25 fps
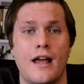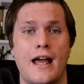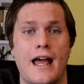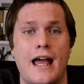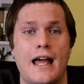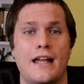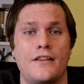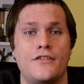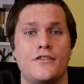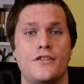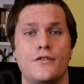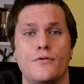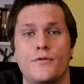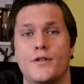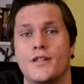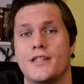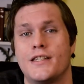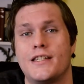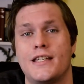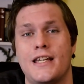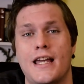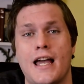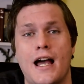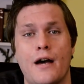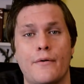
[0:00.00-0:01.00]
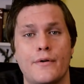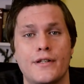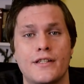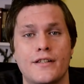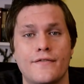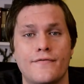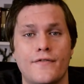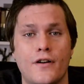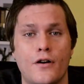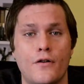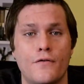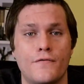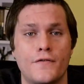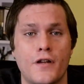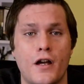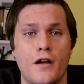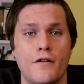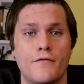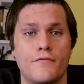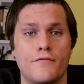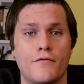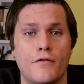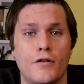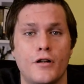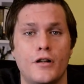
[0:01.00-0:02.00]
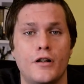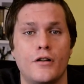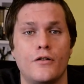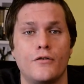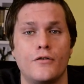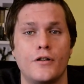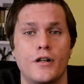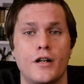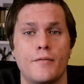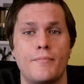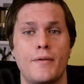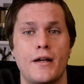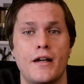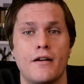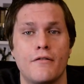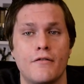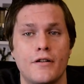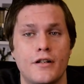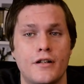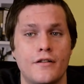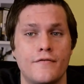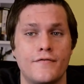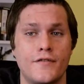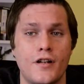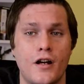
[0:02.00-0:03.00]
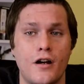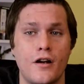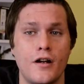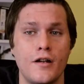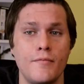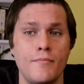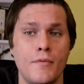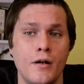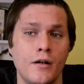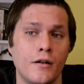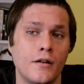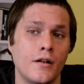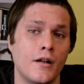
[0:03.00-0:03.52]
and you can see how it's evolved over a longer period of time.